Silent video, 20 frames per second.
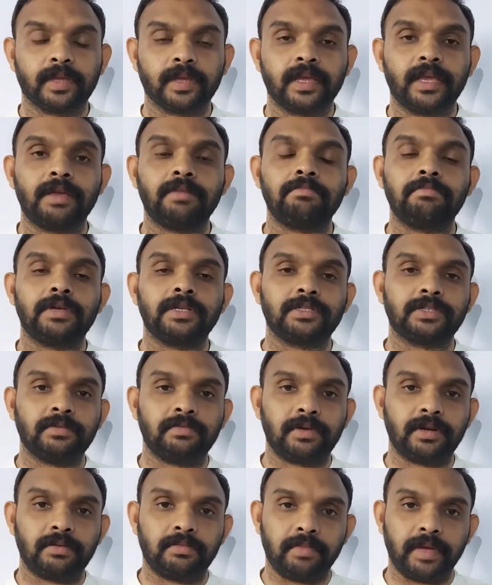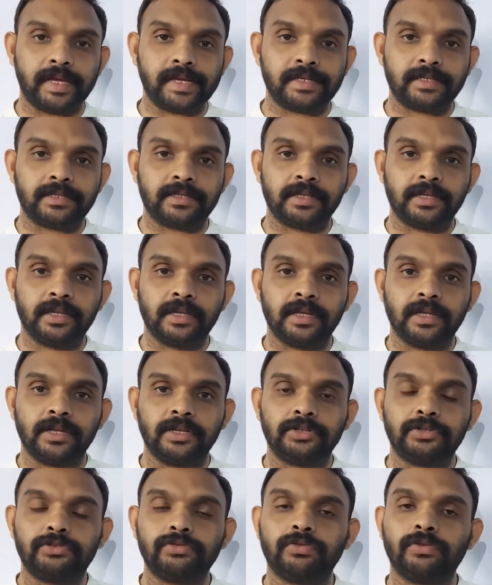Immiscible means
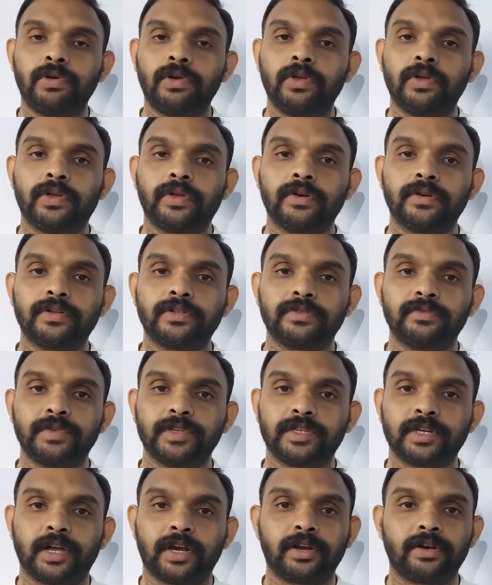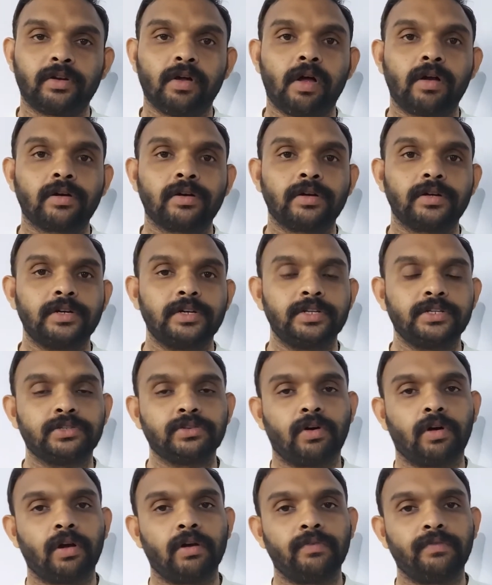two liquids which are not
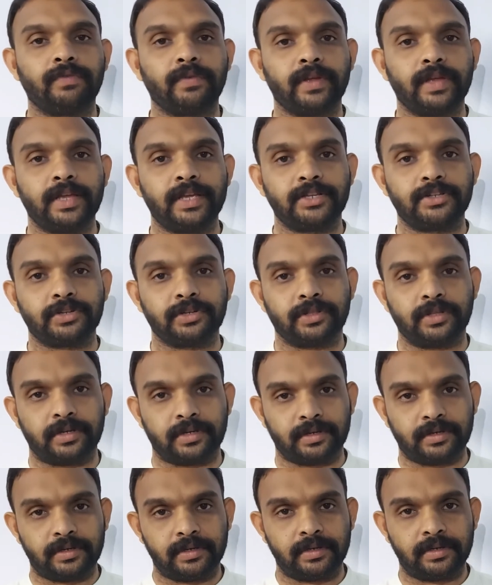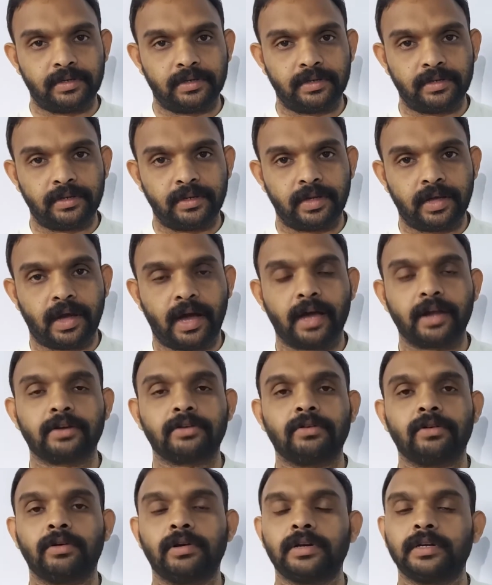dissolved each other are
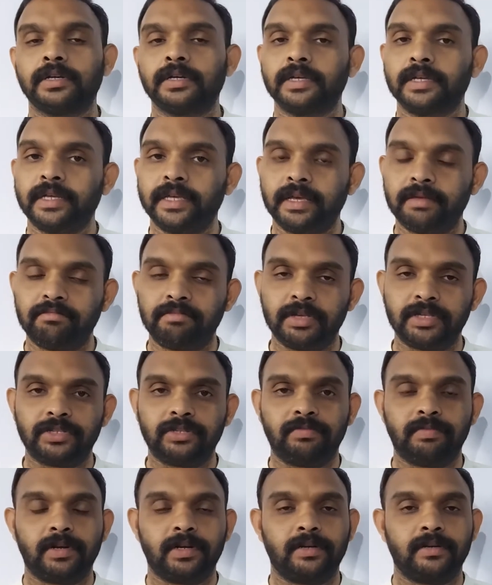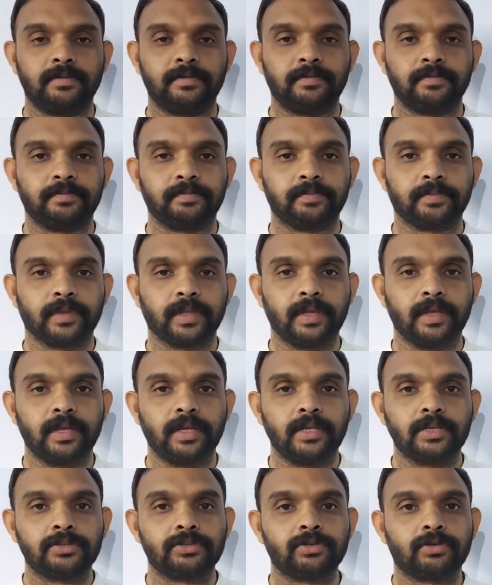called immiscible.
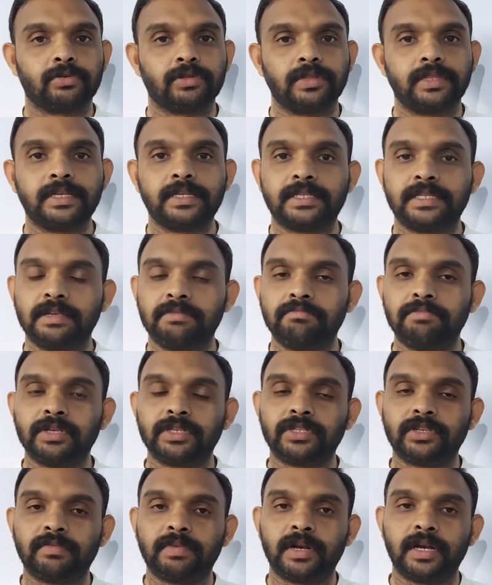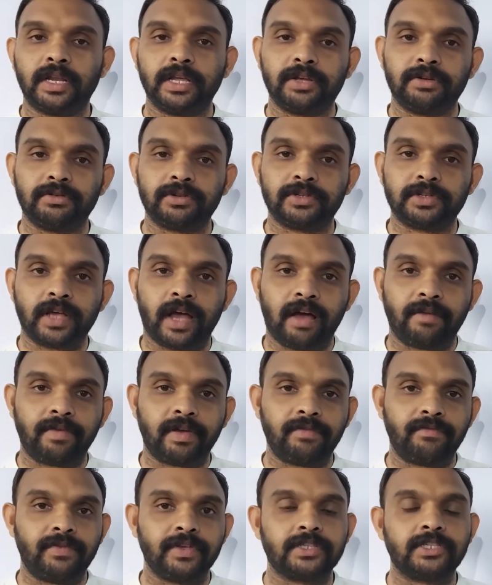So these immiscible liquids have
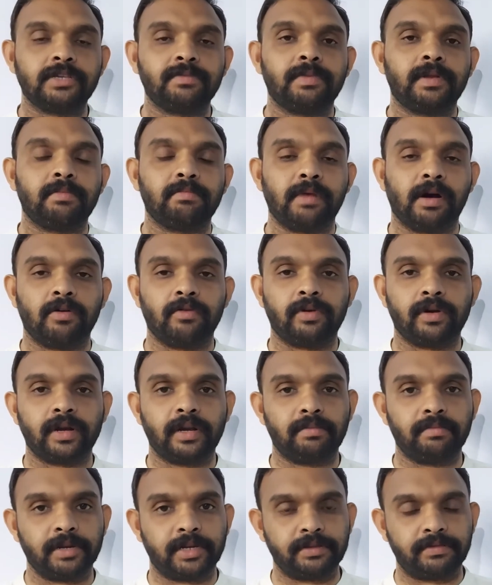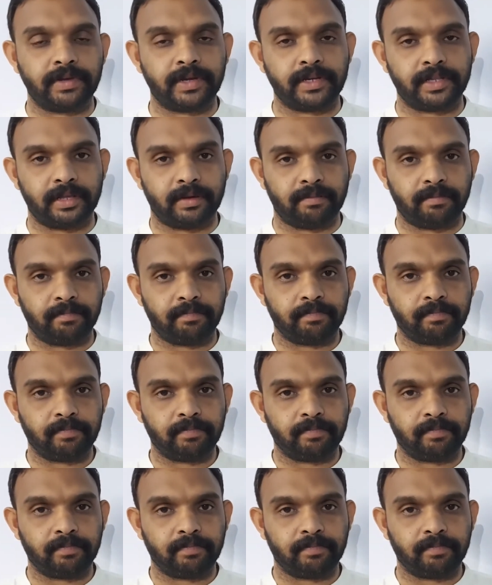a visible boundary between them.